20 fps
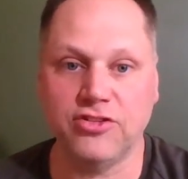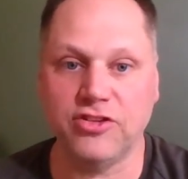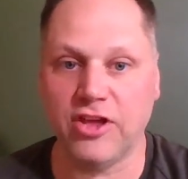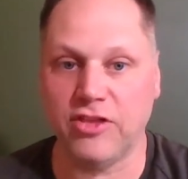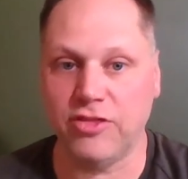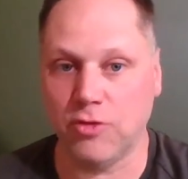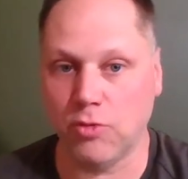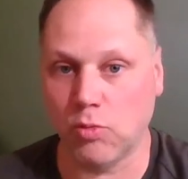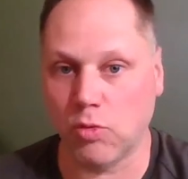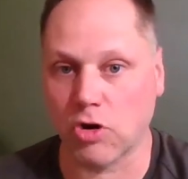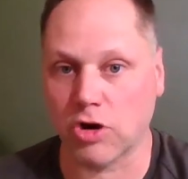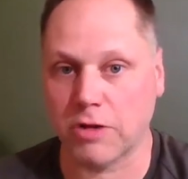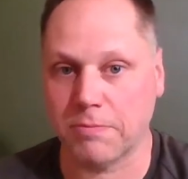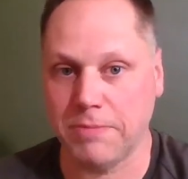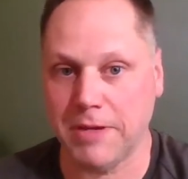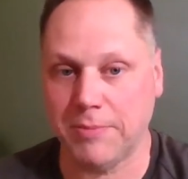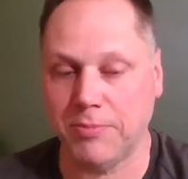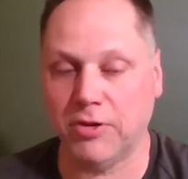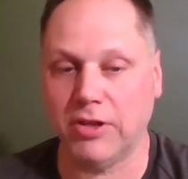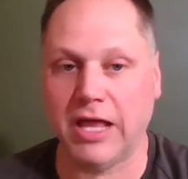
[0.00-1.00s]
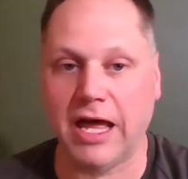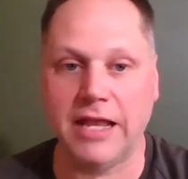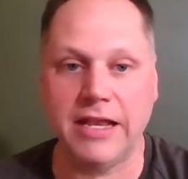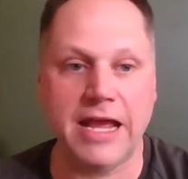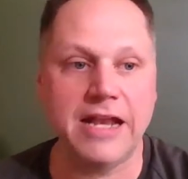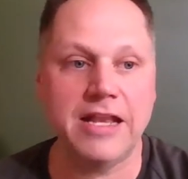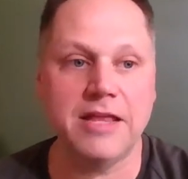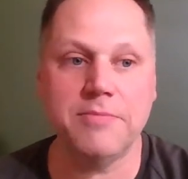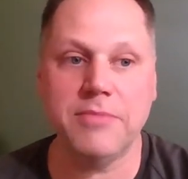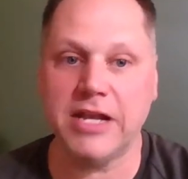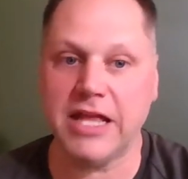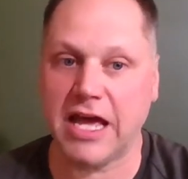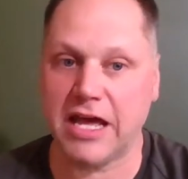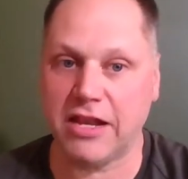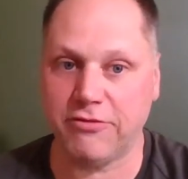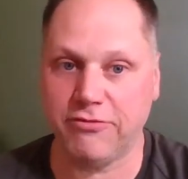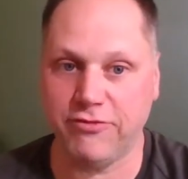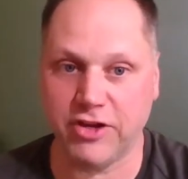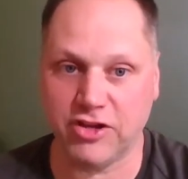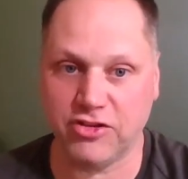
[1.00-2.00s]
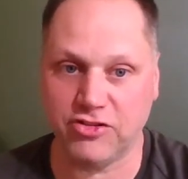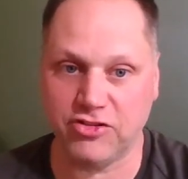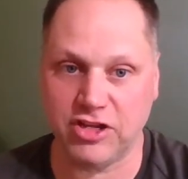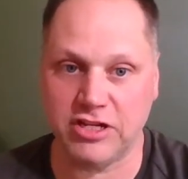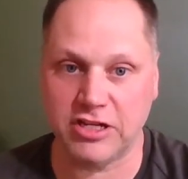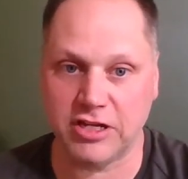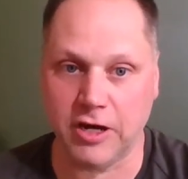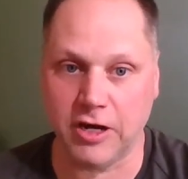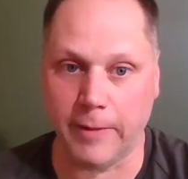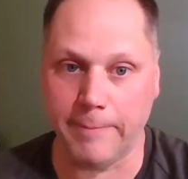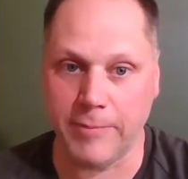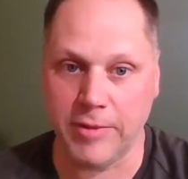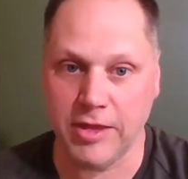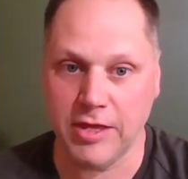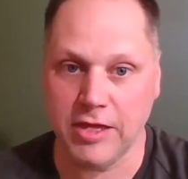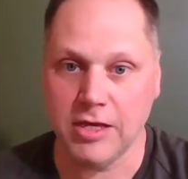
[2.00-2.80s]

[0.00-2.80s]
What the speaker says: and the work people on anybody on a fixed income.